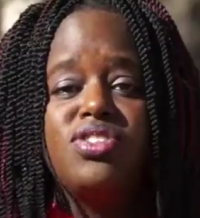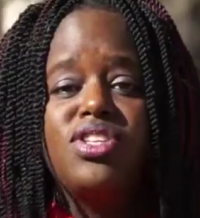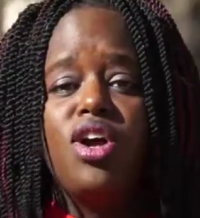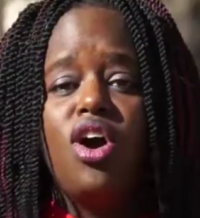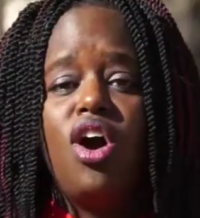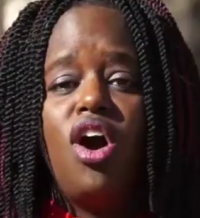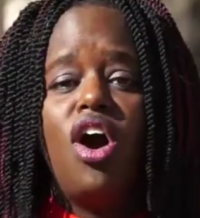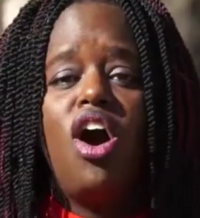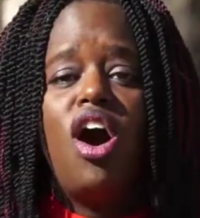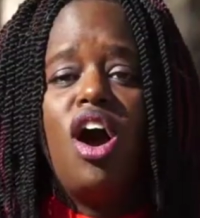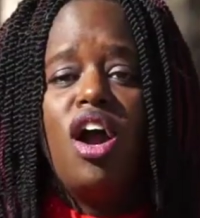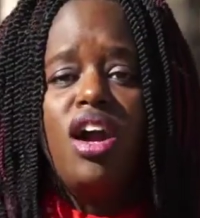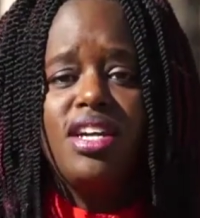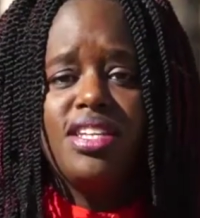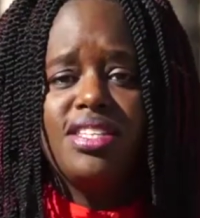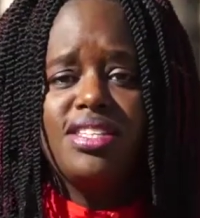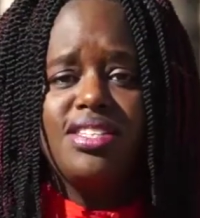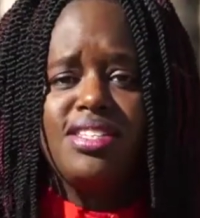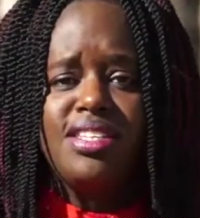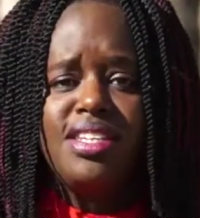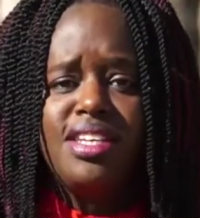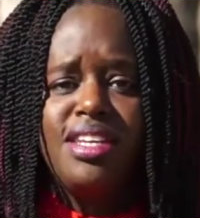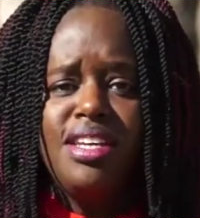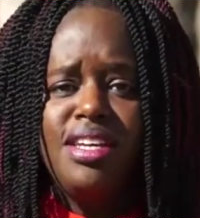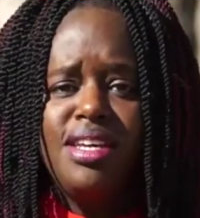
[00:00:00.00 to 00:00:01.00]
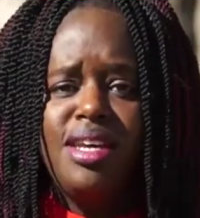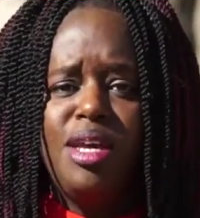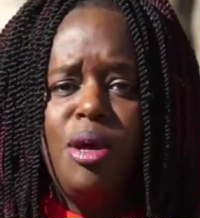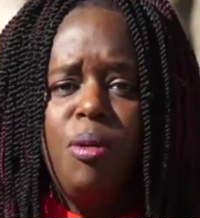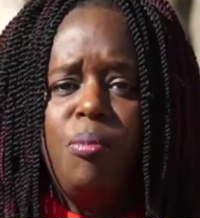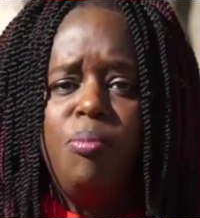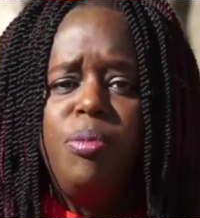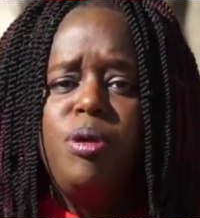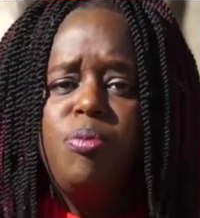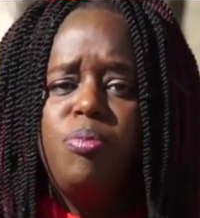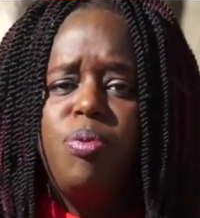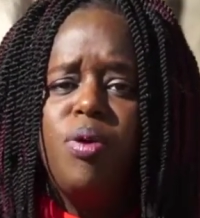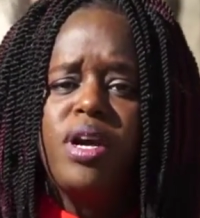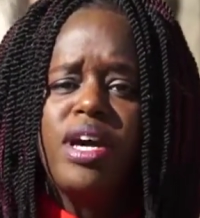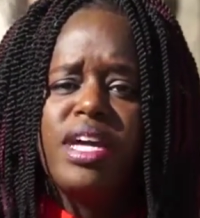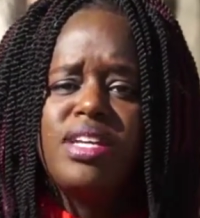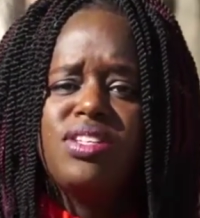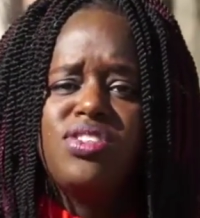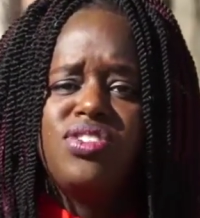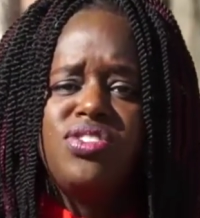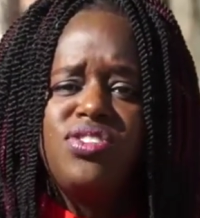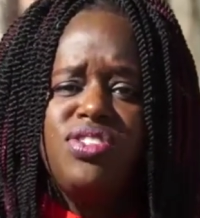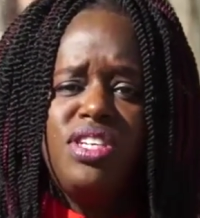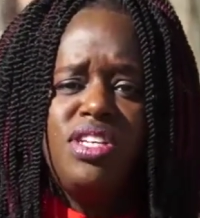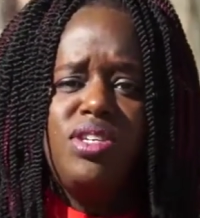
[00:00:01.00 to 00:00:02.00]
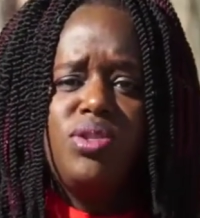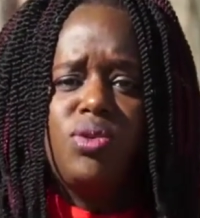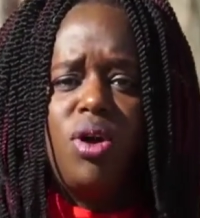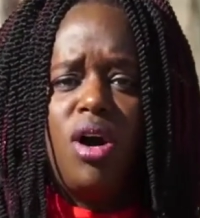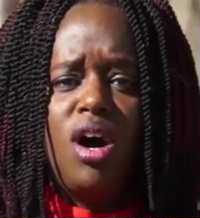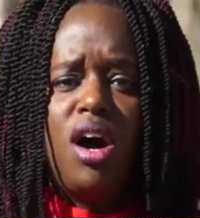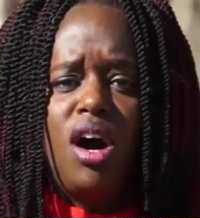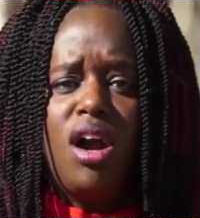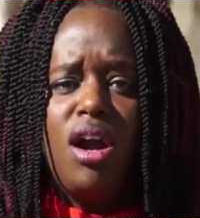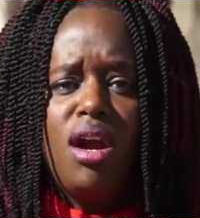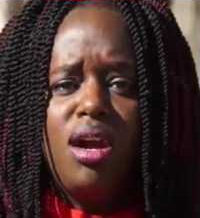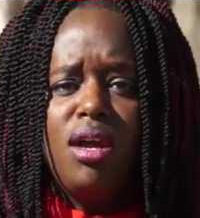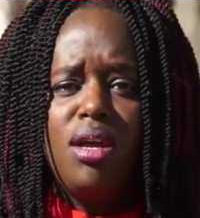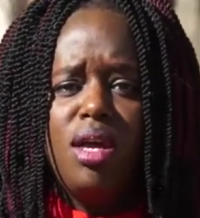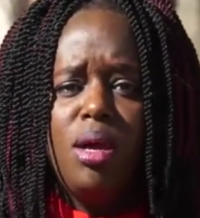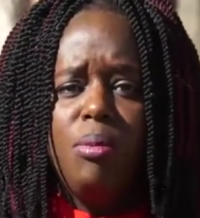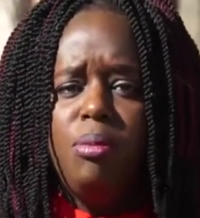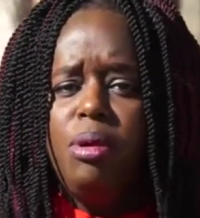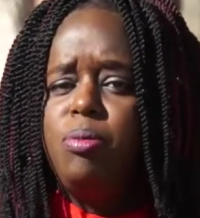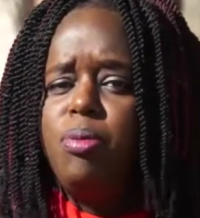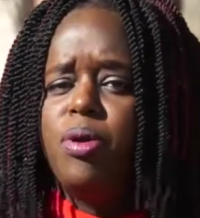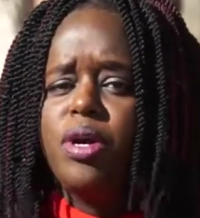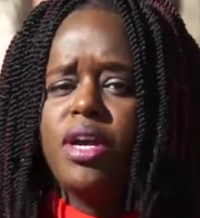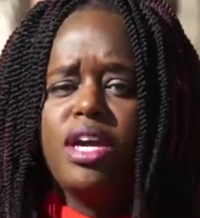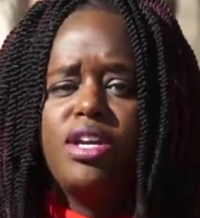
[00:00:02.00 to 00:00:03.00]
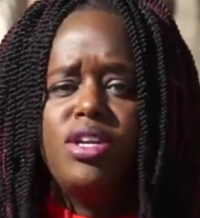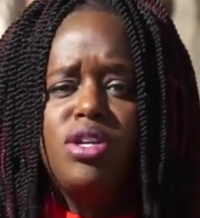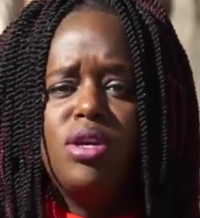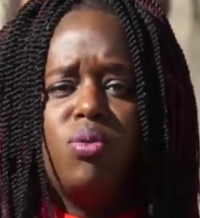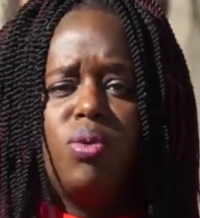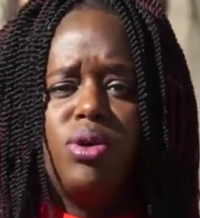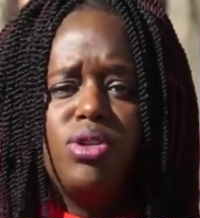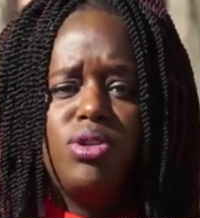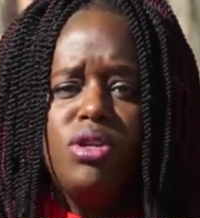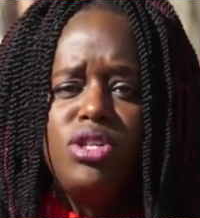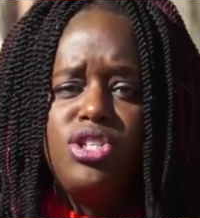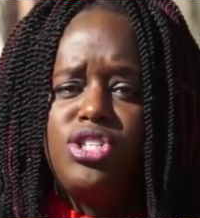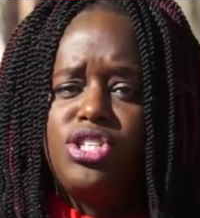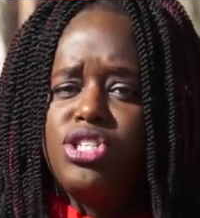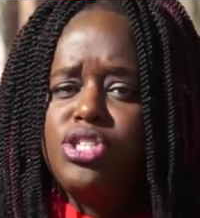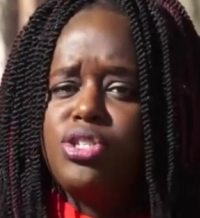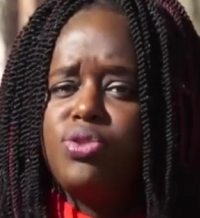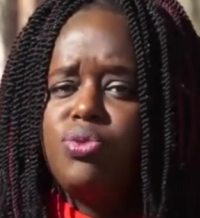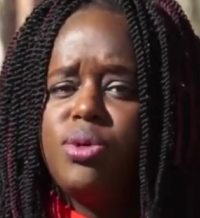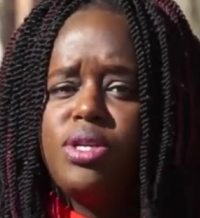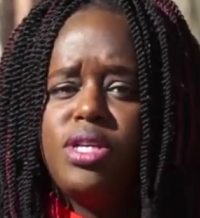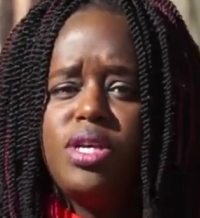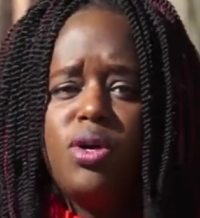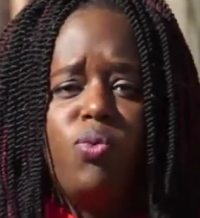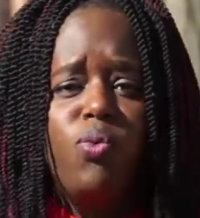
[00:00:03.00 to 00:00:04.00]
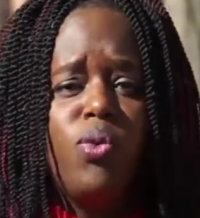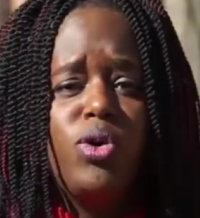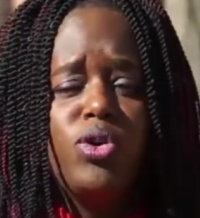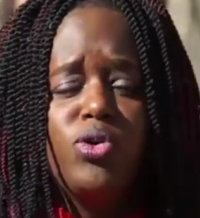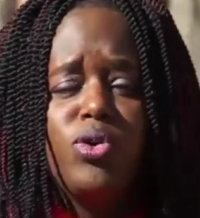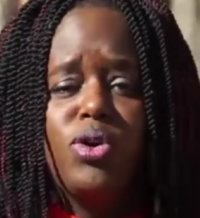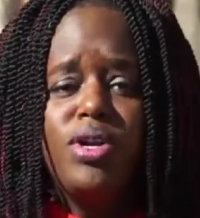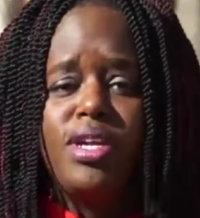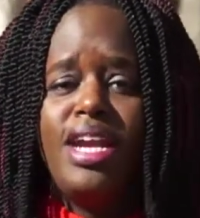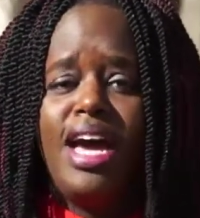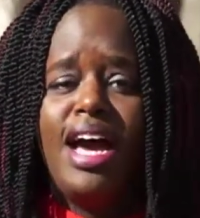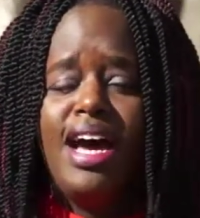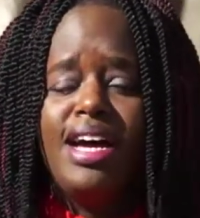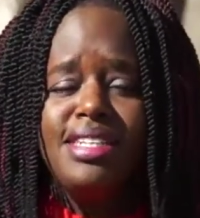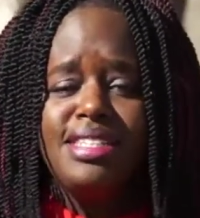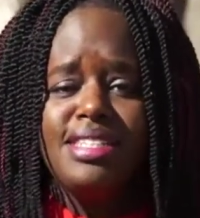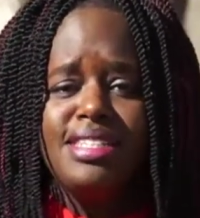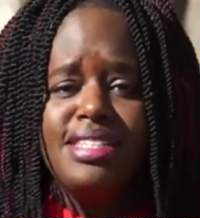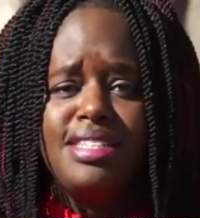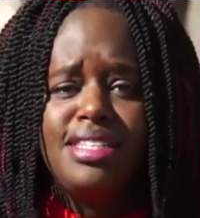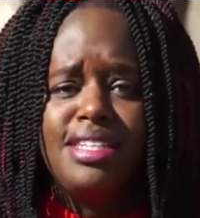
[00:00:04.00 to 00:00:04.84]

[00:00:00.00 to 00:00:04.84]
the heart, people can see your heart. People can know when you're genuine and when you're not.